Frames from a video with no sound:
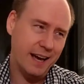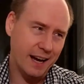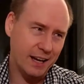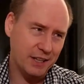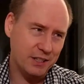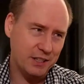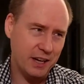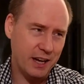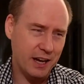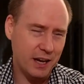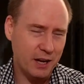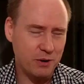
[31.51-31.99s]

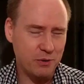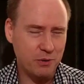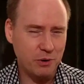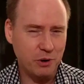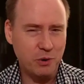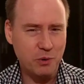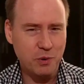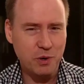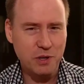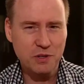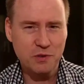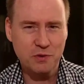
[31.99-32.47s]
Actually, I had a
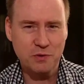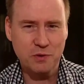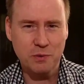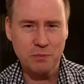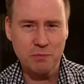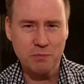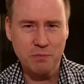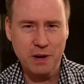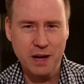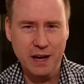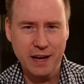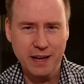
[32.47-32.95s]
request
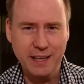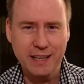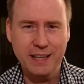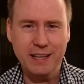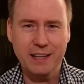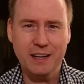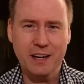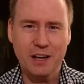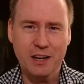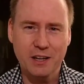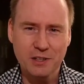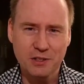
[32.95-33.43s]
from
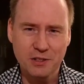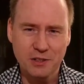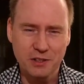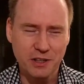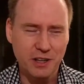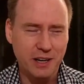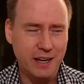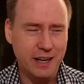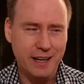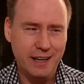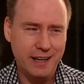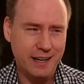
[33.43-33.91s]
Ian
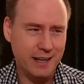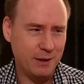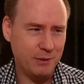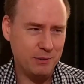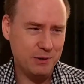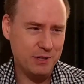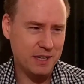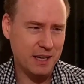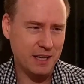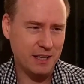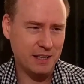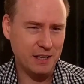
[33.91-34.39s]
Hunter.
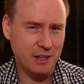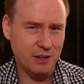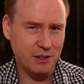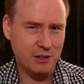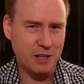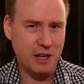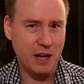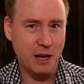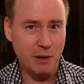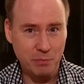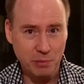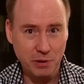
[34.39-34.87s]
He was saying the
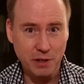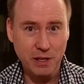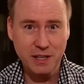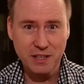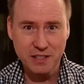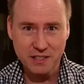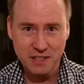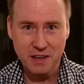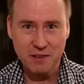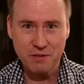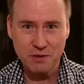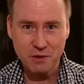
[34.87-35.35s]
other day,
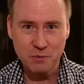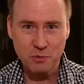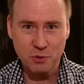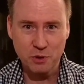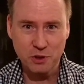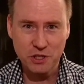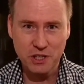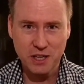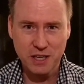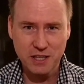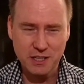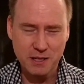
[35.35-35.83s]
please give us
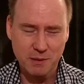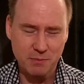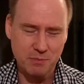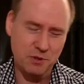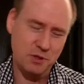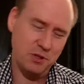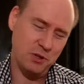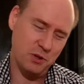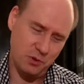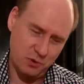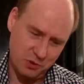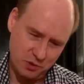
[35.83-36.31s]
more chess
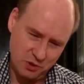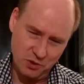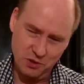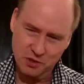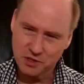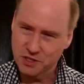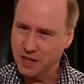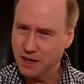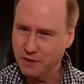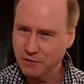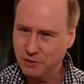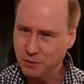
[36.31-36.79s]
episodes. So
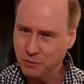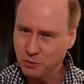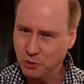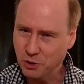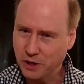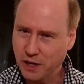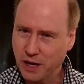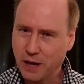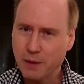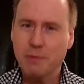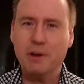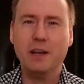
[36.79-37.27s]
there's definitely
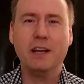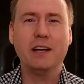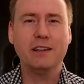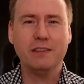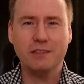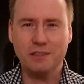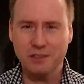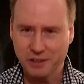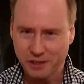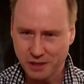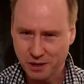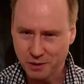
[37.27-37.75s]
more
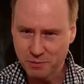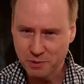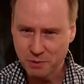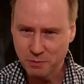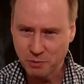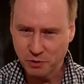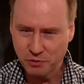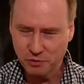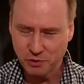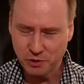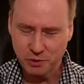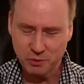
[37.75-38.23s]
coming, and they're going to
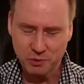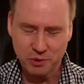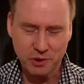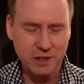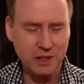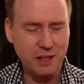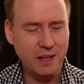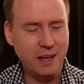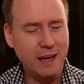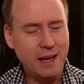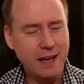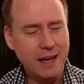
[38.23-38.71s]
be more
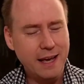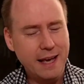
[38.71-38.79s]
frequent.